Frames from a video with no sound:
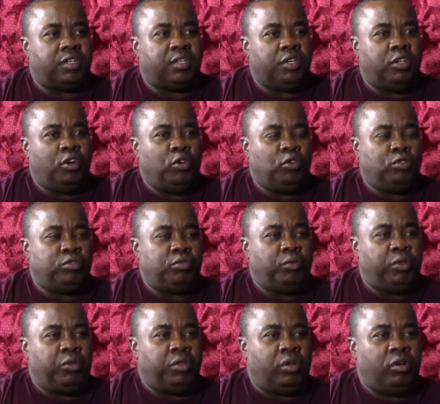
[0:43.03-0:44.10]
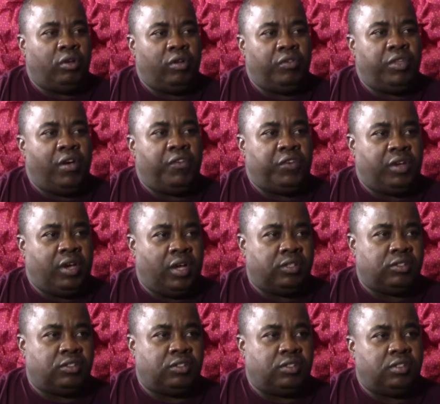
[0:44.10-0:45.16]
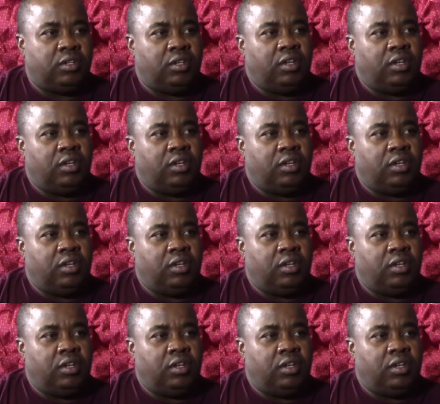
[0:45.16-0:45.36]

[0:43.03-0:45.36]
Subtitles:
with a lot of the Afrikaans